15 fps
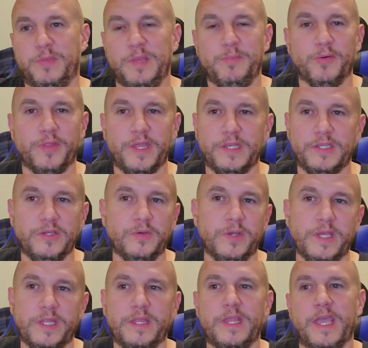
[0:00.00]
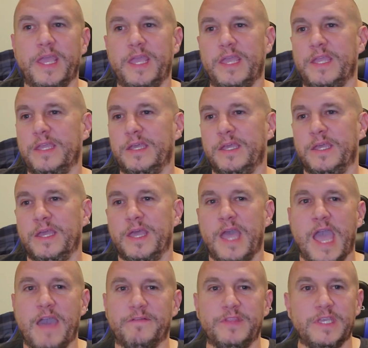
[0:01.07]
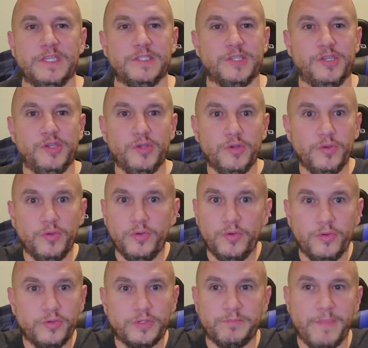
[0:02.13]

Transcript: people that do it, they have these huge,